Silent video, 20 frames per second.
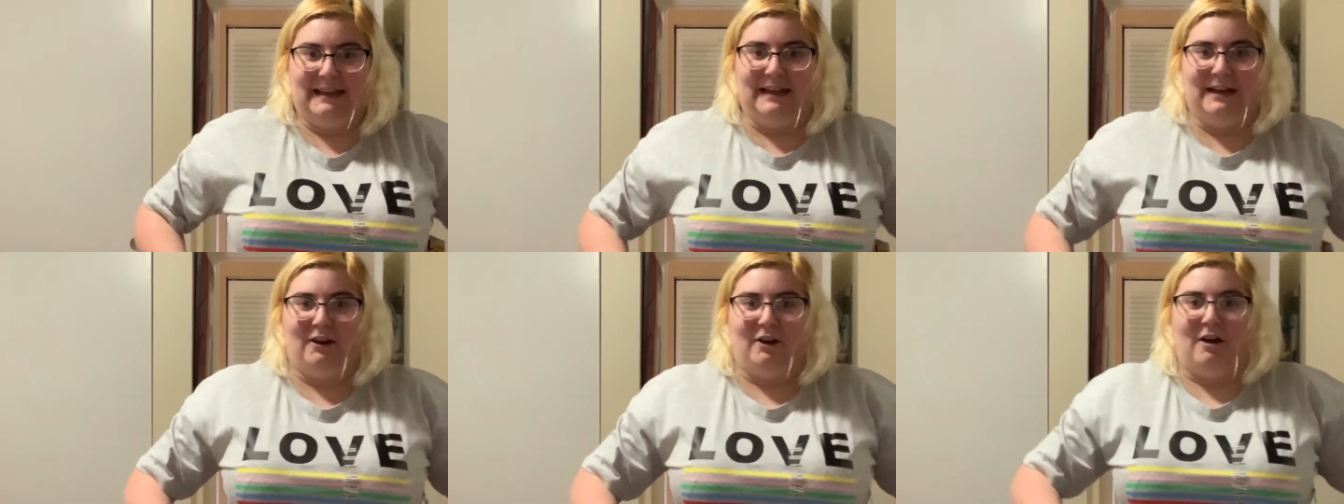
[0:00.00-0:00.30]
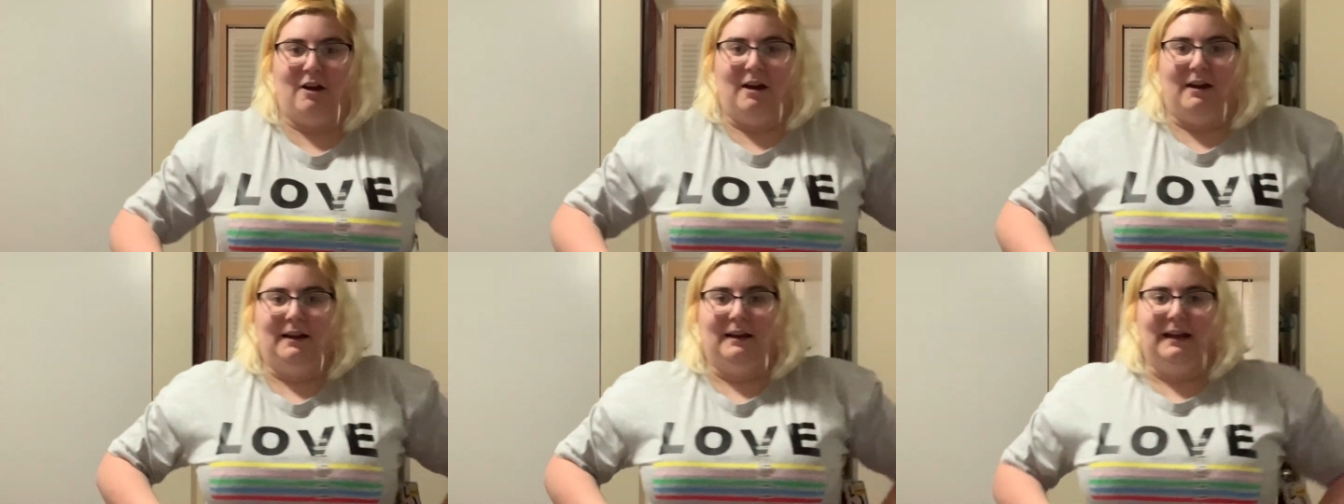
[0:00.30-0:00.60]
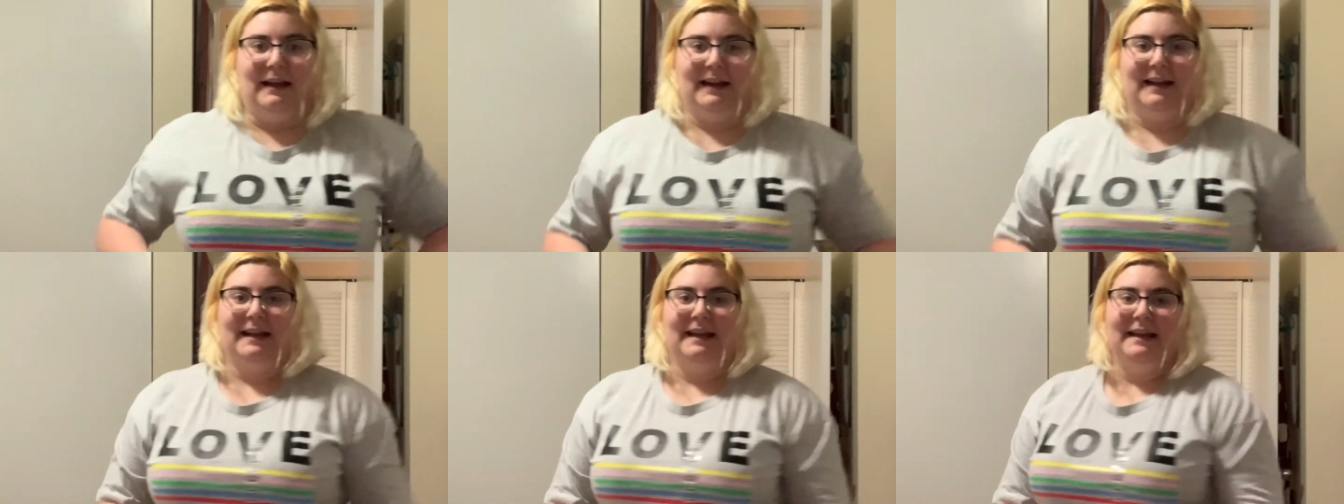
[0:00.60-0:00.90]
get it on.
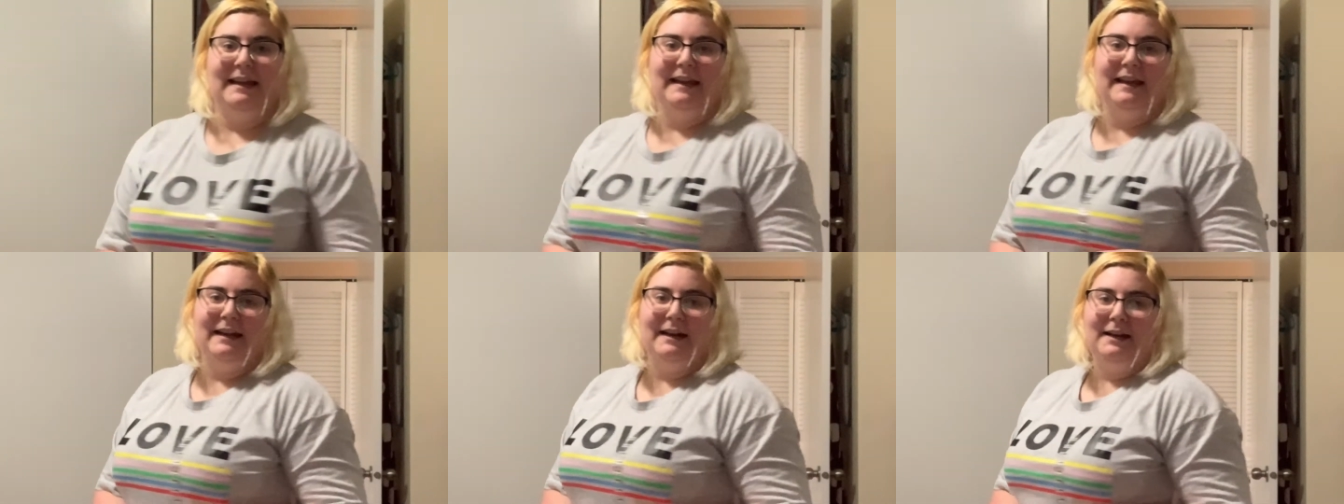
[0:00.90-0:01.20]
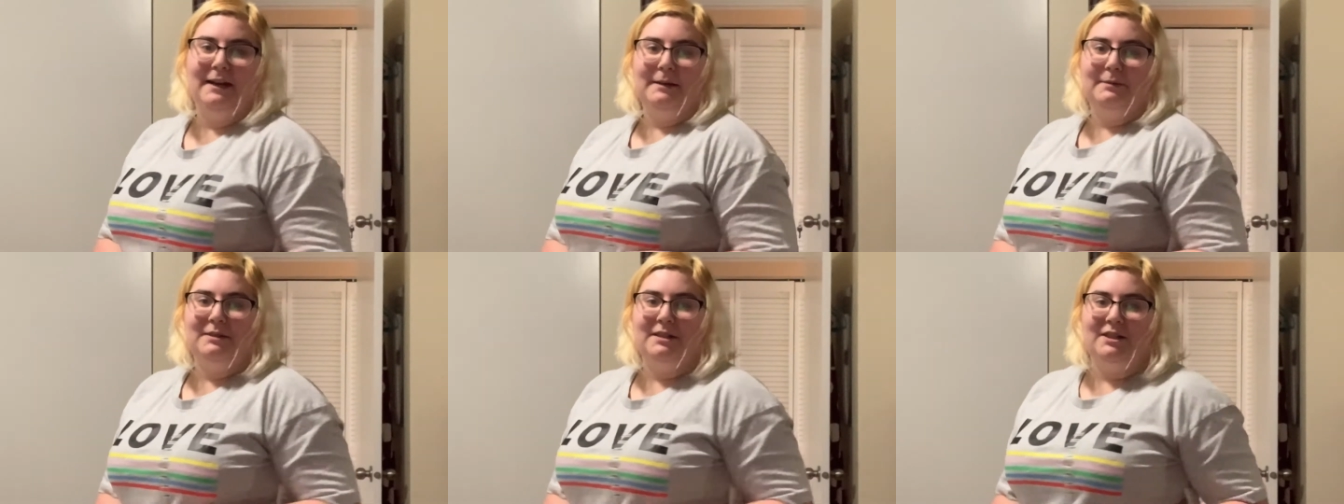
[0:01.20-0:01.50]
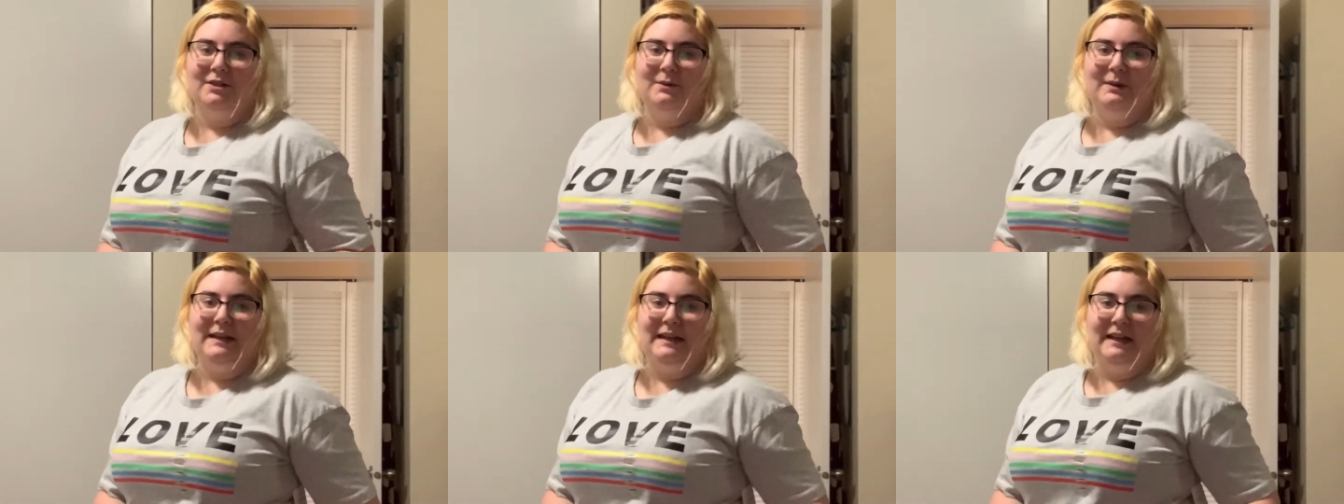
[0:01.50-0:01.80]
I can get it up
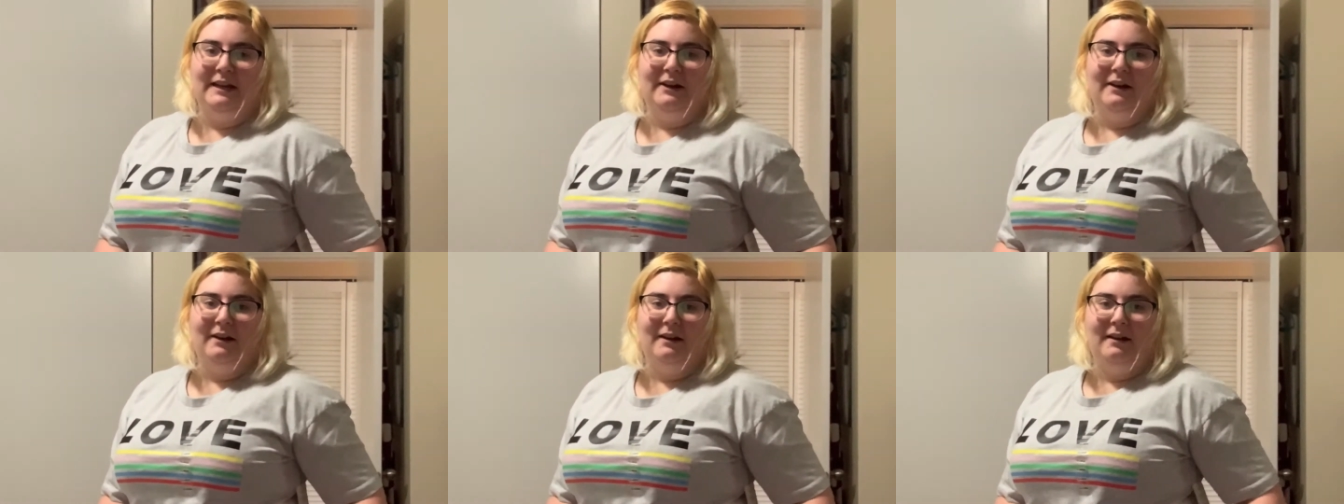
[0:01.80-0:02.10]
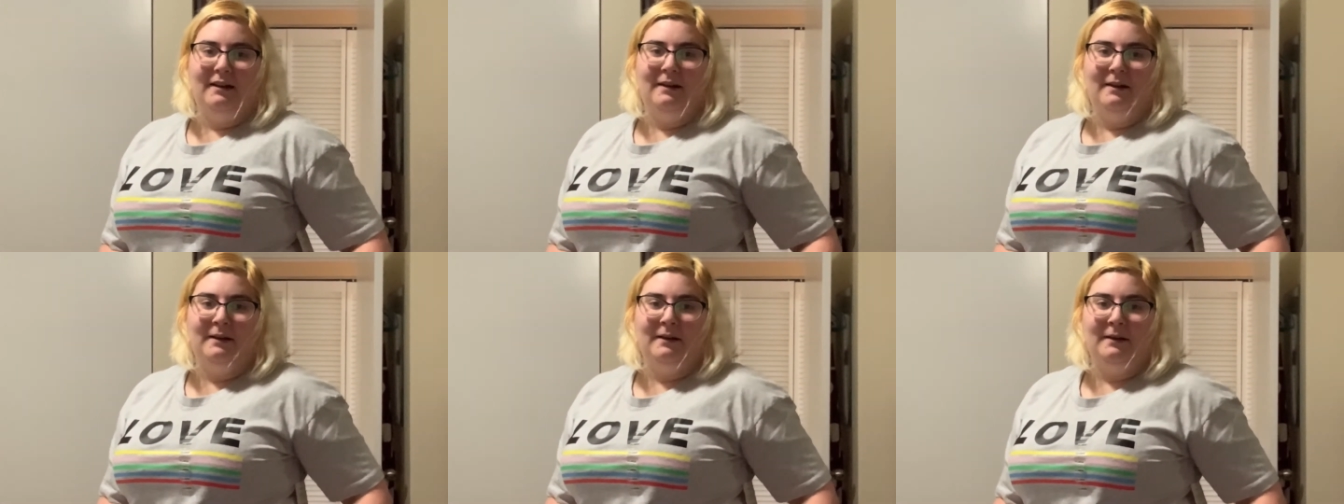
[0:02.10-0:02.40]
to here,